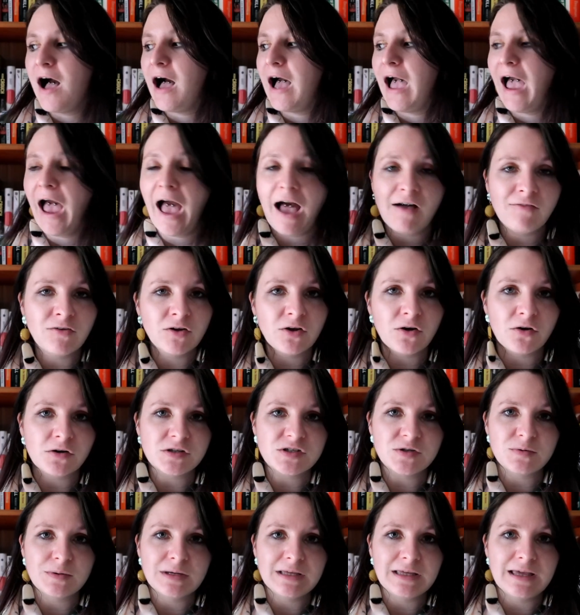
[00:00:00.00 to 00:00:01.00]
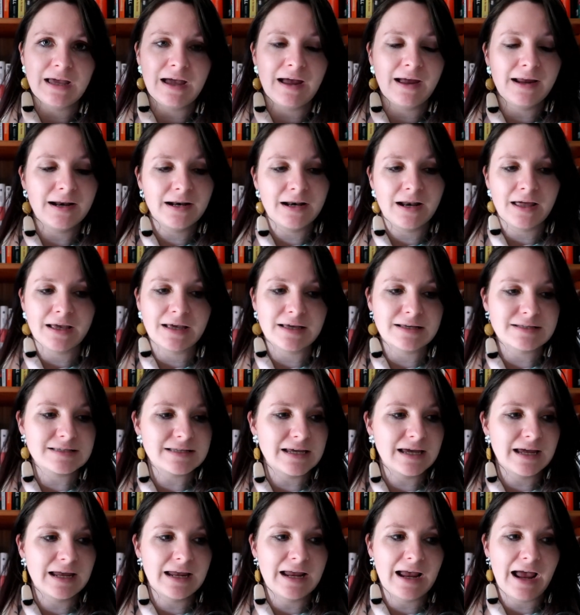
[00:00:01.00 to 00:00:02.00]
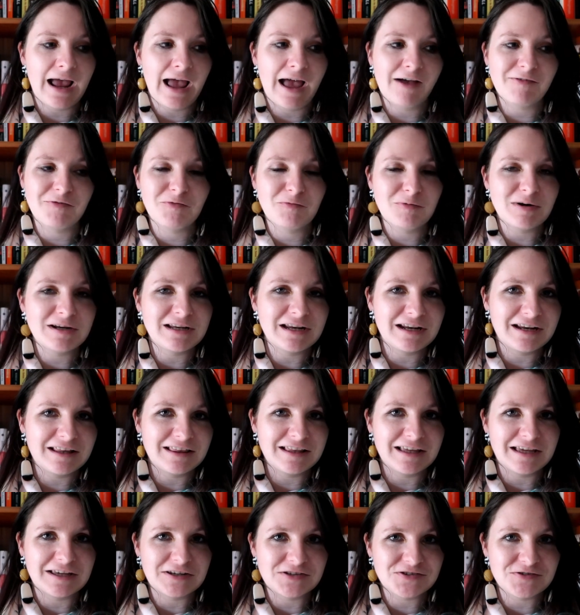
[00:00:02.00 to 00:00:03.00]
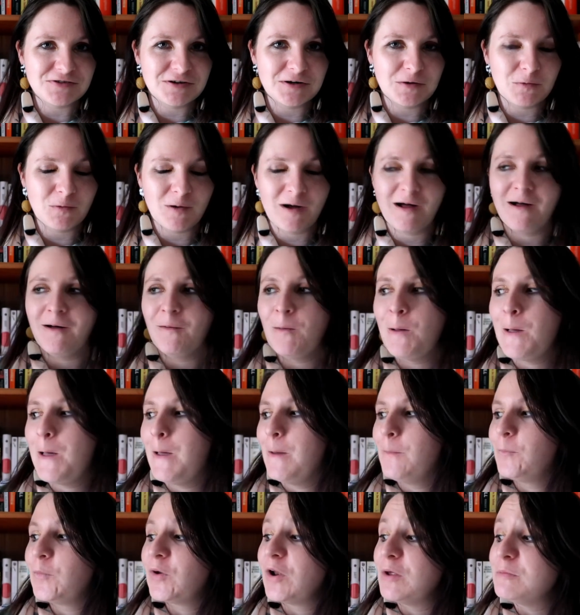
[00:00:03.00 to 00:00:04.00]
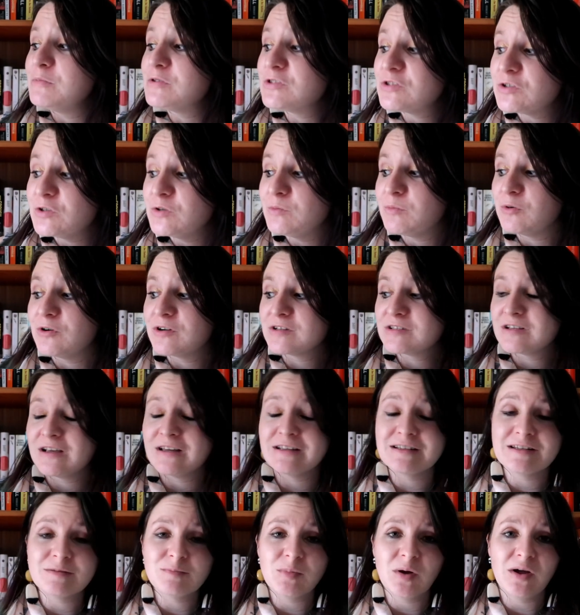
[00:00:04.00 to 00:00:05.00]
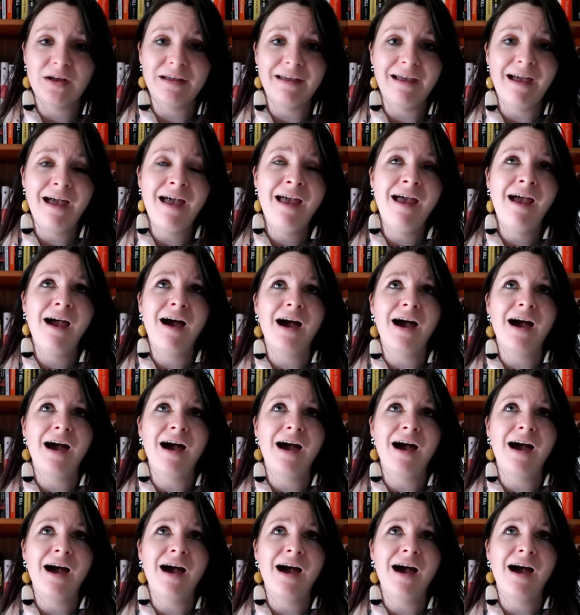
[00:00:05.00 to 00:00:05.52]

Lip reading: I haven't got to it yet. Like I say, haven't read anything history in a while, but I'm super excited by it.